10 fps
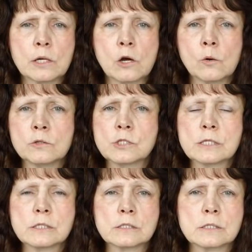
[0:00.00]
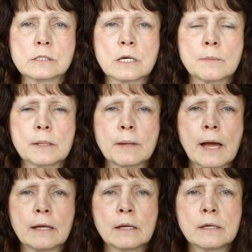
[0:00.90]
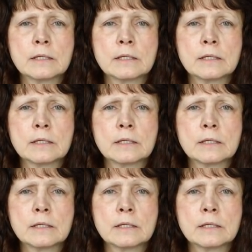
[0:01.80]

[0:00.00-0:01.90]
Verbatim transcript: We know Jesus is coming back,